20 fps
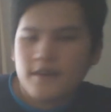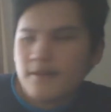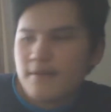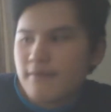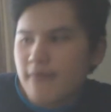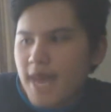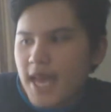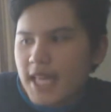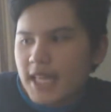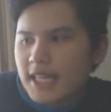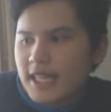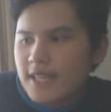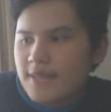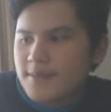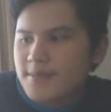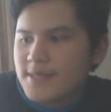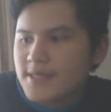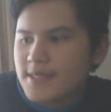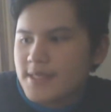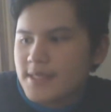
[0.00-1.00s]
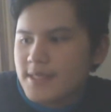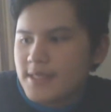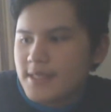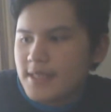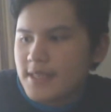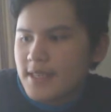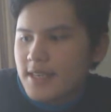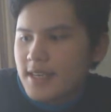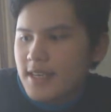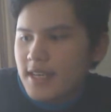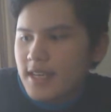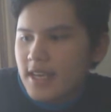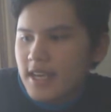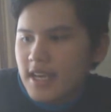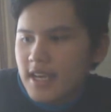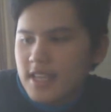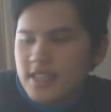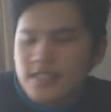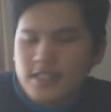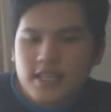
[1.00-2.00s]
Mad Libs.
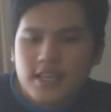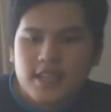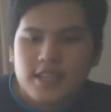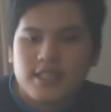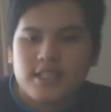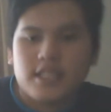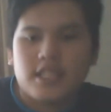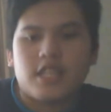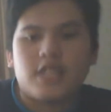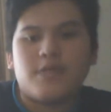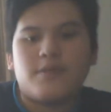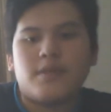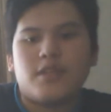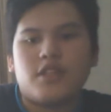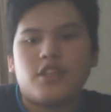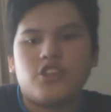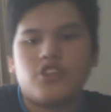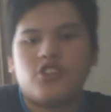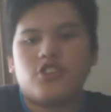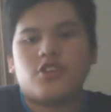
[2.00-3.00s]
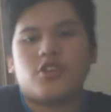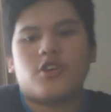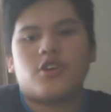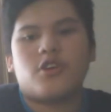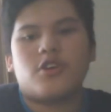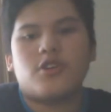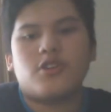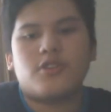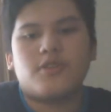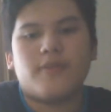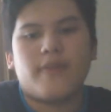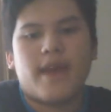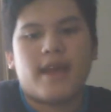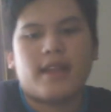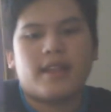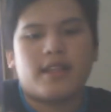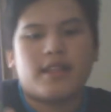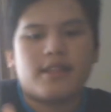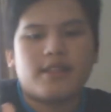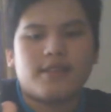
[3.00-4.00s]
It's the Teenage Mutant Turtles Mad
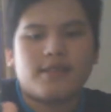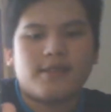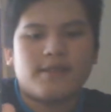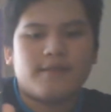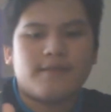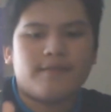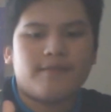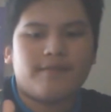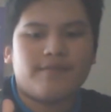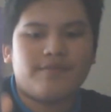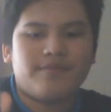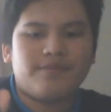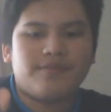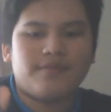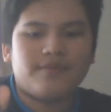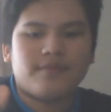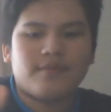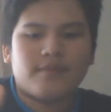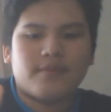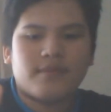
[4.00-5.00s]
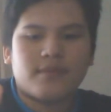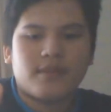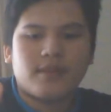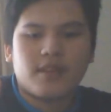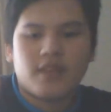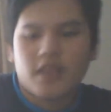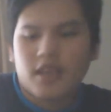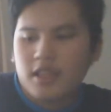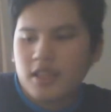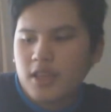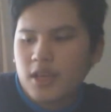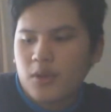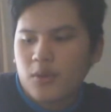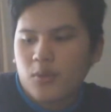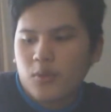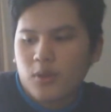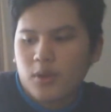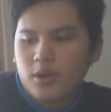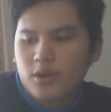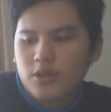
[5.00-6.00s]
Libs. The
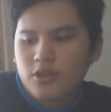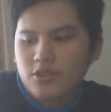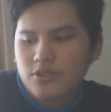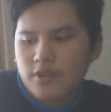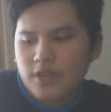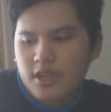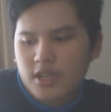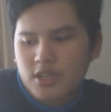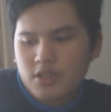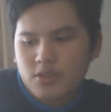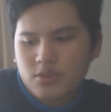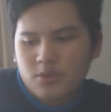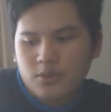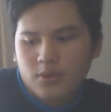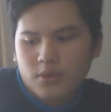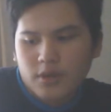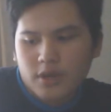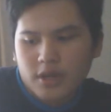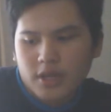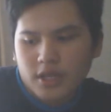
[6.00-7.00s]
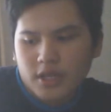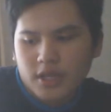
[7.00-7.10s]
world's greatest work.